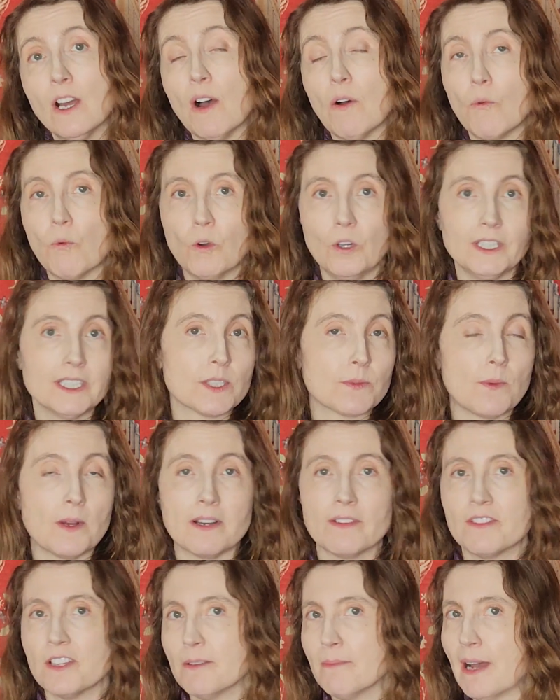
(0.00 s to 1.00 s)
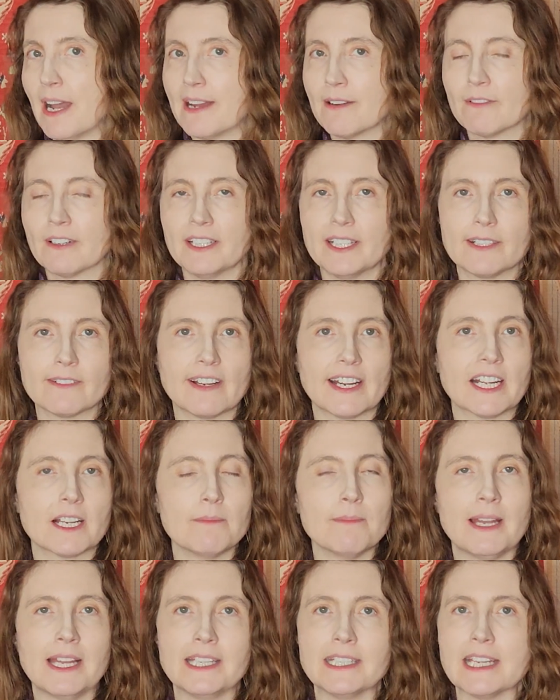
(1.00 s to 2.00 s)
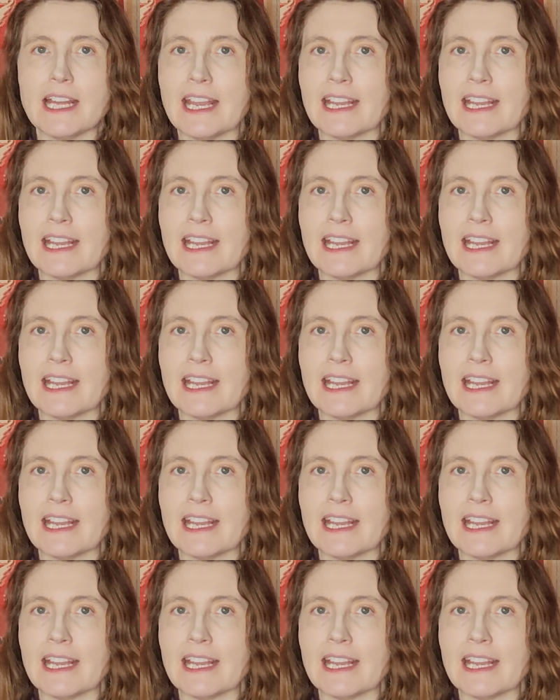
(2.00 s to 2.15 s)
Wool is one of them. I really recommend a